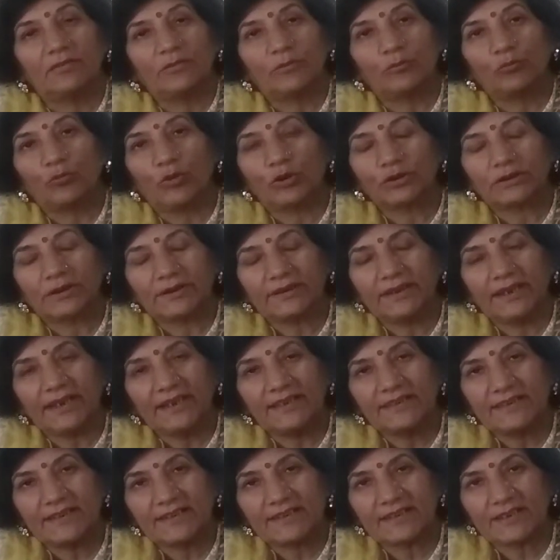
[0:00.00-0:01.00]
What are the
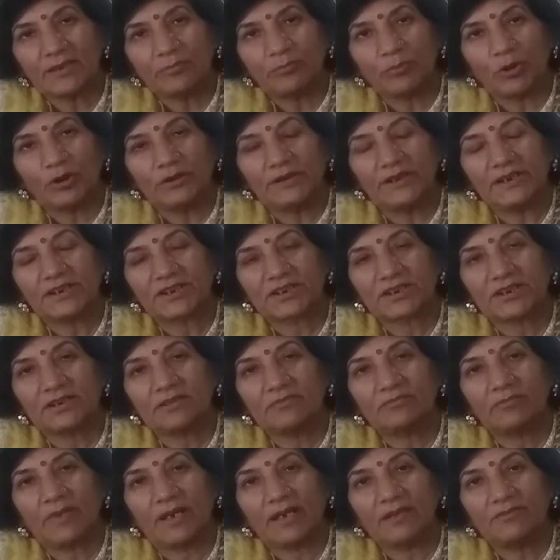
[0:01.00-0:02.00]
agents of
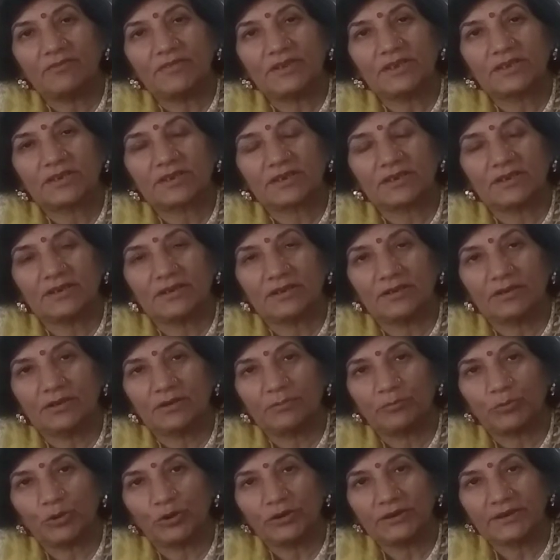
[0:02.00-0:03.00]
pollination by which
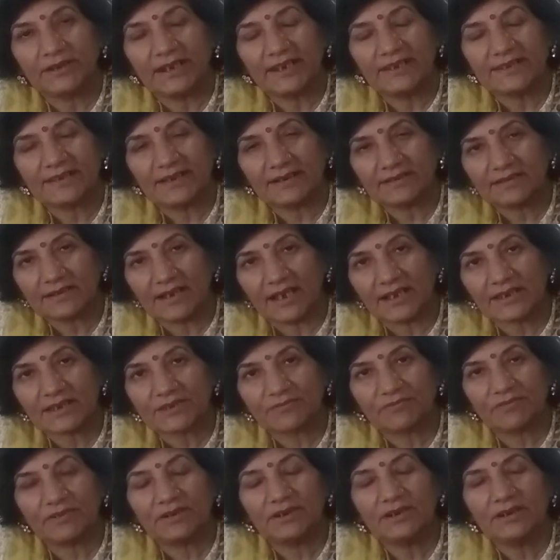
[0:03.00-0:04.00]
pollen grains are
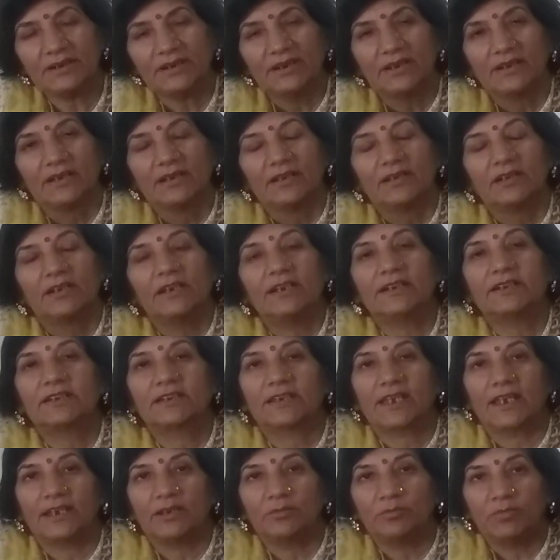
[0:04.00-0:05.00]
transferred? It
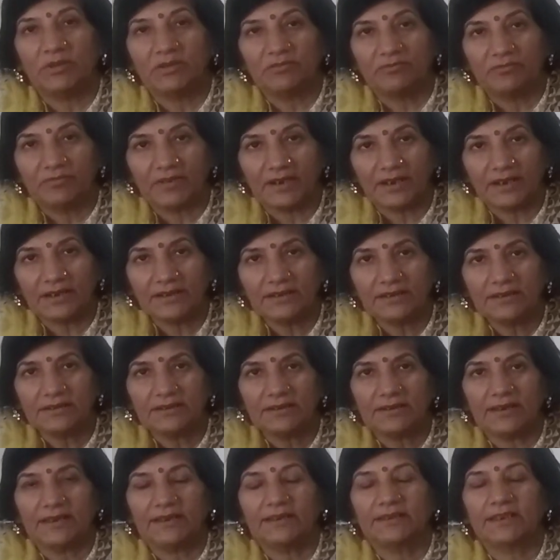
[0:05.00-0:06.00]
can be
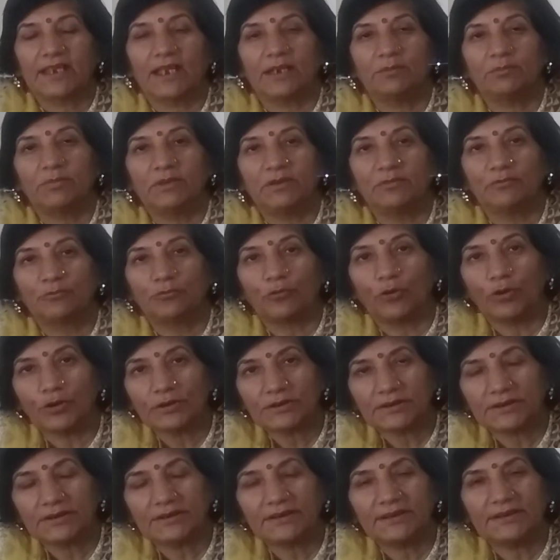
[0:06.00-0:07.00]
wind, it can be
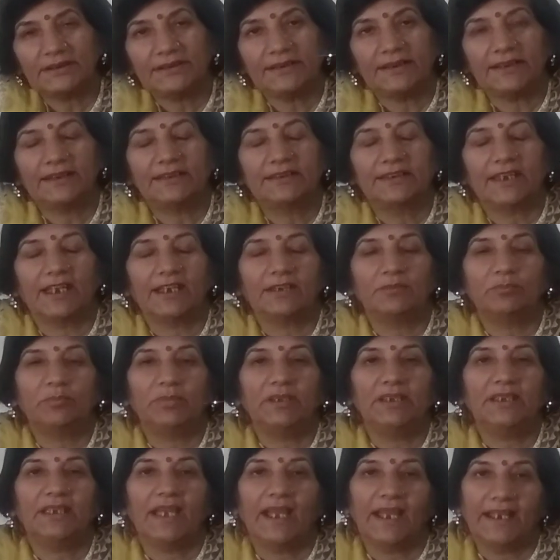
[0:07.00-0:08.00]
water, it can
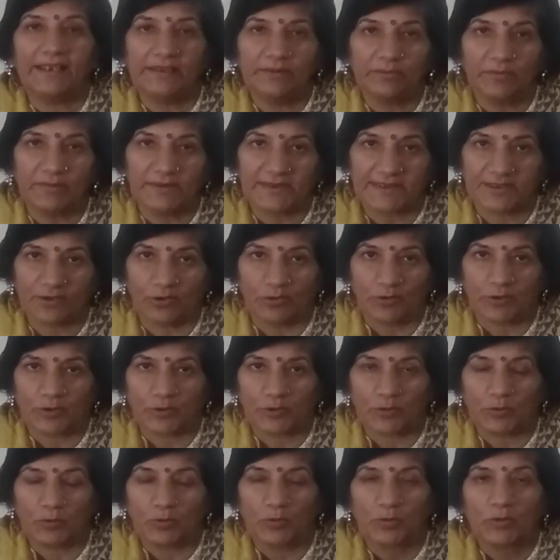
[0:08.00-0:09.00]
be animals
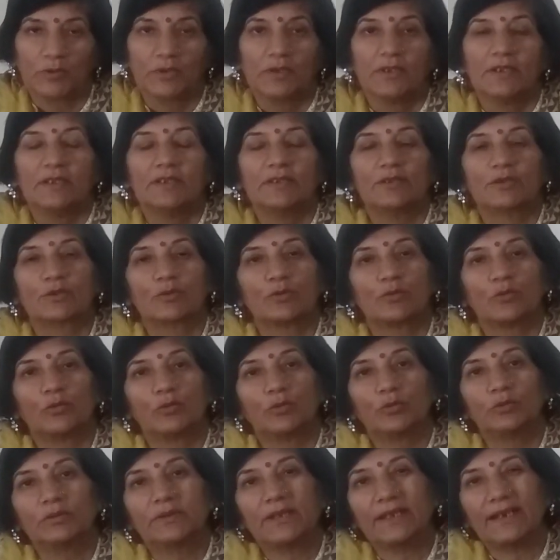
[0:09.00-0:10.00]
also.
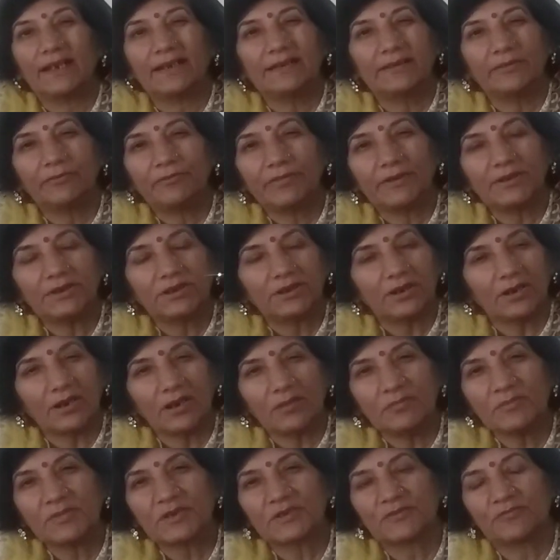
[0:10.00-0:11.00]
So there are different
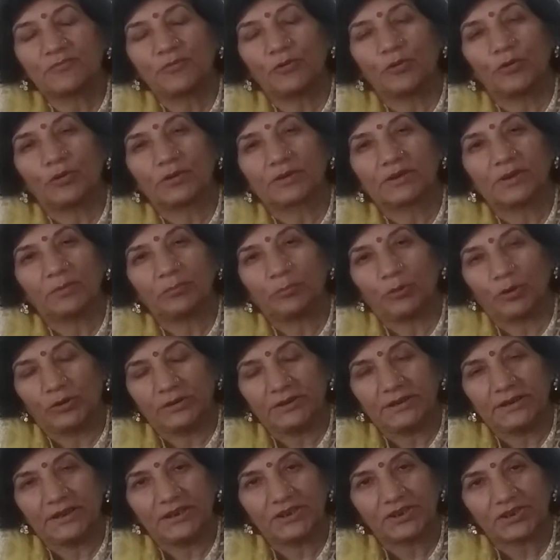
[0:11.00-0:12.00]
terms for the
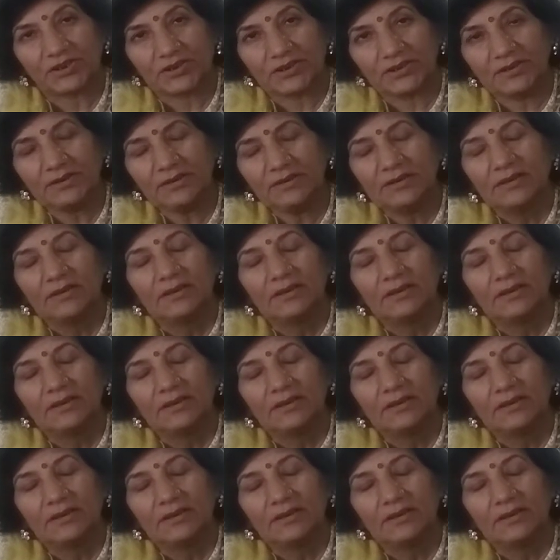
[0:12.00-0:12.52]
pollination.